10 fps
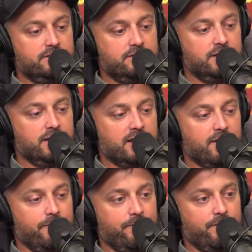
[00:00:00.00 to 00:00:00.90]
There
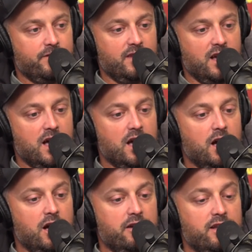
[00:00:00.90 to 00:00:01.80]
you go.
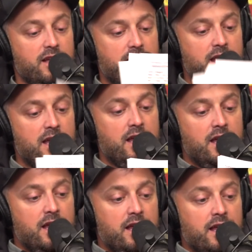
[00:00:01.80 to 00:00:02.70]
All right.
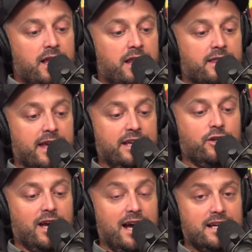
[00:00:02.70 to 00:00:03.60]
Thank you
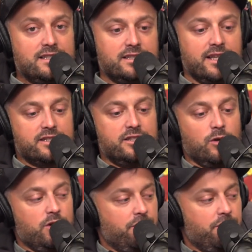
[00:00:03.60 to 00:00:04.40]
guys. Let us know what you